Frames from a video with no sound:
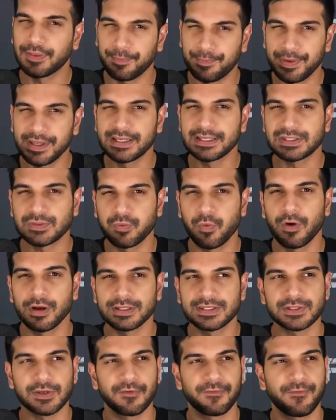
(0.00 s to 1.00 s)
the biggest
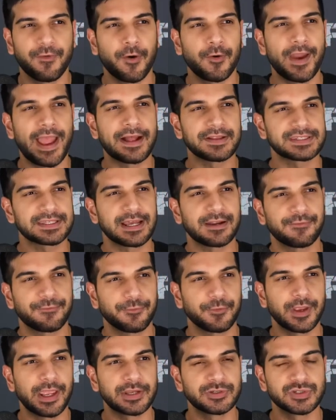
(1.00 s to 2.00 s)
one so far outside of
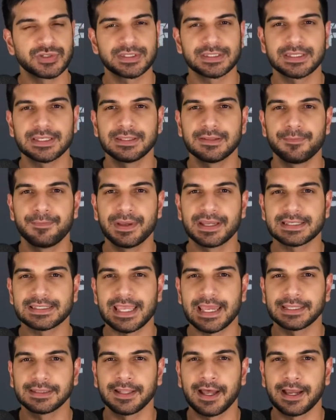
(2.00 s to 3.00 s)
free agency, the biggest
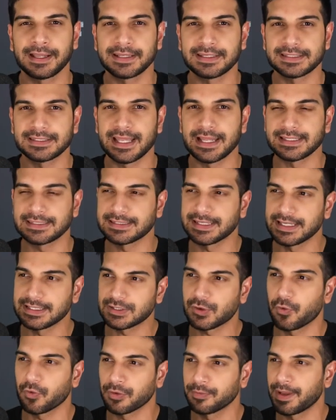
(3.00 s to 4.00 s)
headline is that
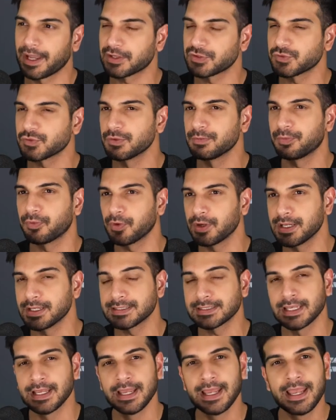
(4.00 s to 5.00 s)
Saints quarterback Drew
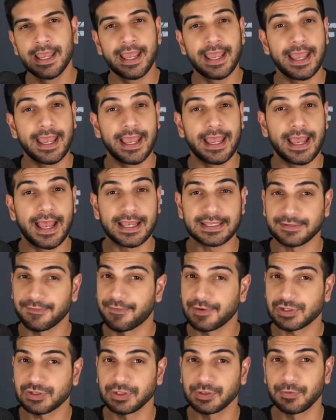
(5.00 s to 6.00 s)
Brees has
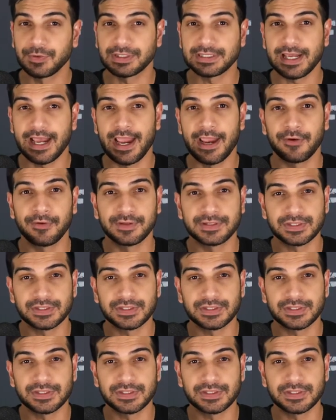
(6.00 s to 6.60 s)
officially retired.